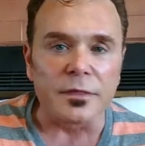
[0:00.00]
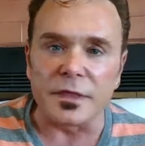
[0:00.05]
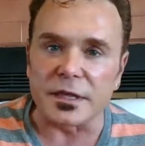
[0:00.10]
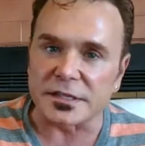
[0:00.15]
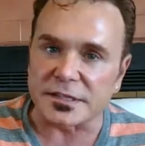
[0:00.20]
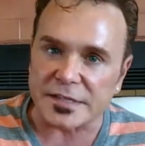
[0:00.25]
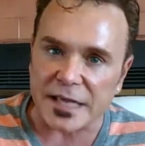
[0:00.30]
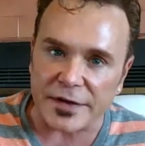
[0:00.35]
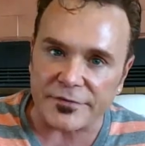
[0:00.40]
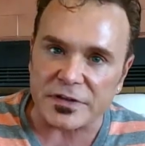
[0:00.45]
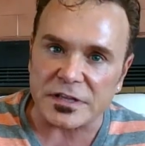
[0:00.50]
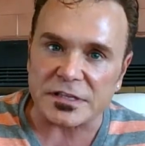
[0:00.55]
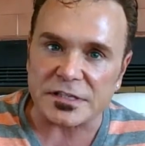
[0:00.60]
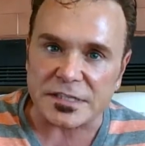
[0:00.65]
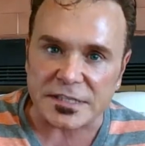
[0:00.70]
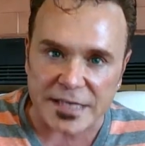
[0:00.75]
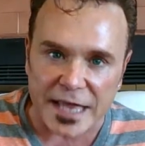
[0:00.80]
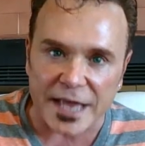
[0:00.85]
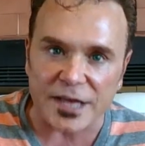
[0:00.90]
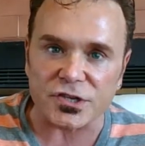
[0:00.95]
The 7
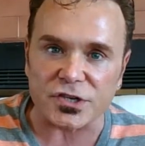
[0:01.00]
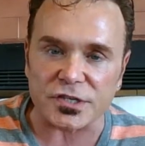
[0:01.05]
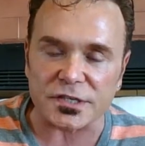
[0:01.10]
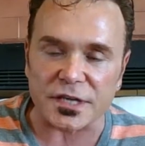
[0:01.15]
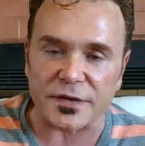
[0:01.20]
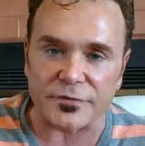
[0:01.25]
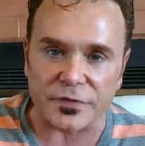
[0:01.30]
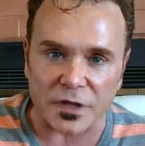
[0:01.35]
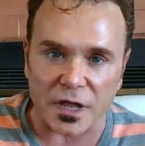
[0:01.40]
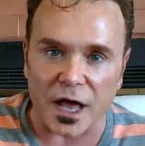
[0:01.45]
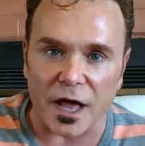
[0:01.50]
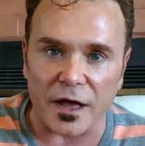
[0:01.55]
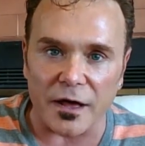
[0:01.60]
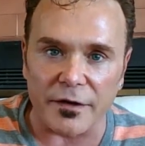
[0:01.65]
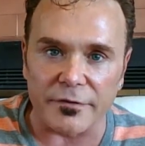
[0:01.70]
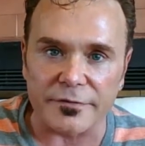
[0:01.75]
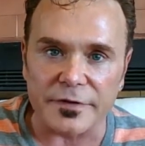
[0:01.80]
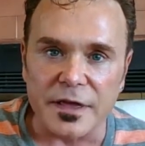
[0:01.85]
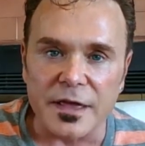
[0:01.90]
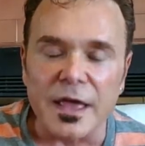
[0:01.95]
Stages of
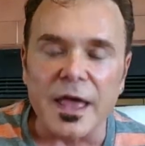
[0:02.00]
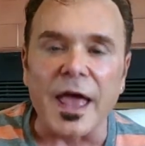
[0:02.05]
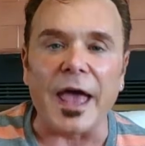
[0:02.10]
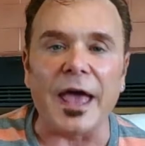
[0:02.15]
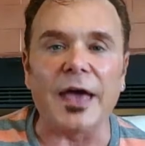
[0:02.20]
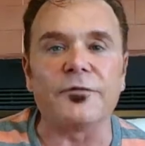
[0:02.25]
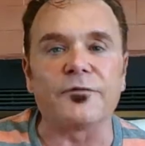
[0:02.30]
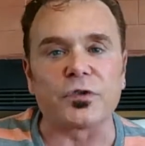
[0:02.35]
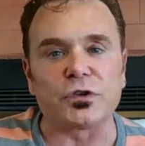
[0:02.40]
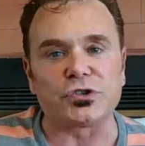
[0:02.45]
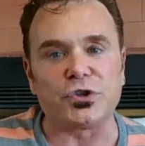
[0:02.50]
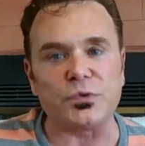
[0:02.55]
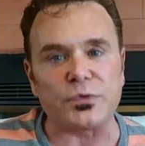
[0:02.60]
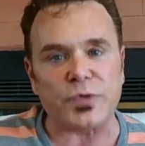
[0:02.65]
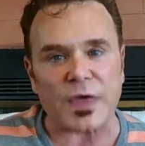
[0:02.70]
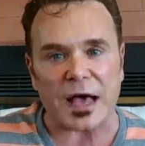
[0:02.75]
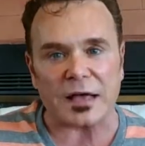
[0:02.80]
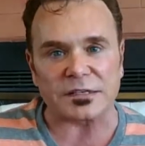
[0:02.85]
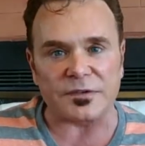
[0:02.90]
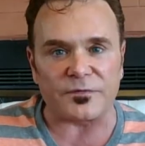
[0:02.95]
Love, and for
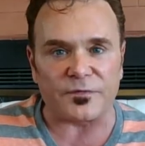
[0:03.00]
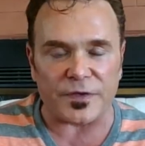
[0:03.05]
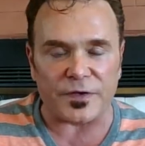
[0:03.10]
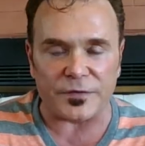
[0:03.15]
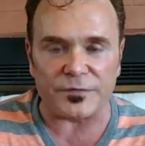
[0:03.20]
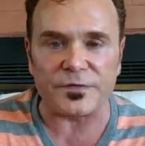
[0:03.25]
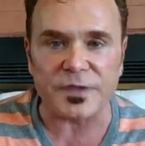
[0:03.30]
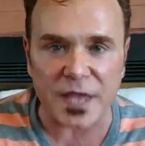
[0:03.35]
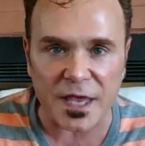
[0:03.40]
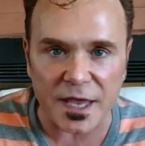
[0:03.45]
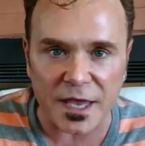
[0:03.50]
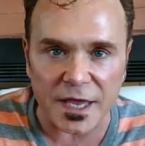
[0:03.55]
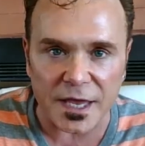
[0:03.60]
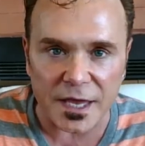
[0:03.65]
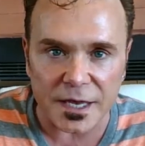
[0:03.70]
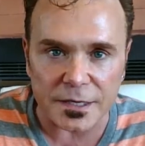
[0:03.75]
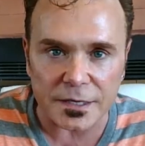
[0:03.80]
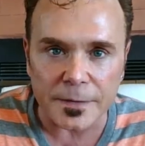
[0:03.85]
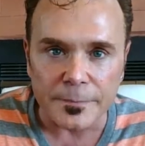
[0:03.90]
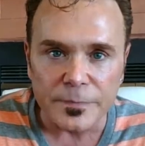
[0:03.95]

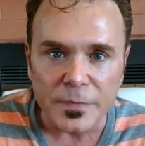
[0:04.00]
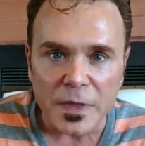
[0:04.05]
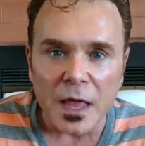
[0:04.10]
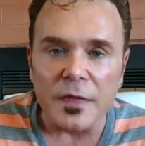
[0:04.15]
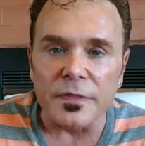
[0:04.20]
2015,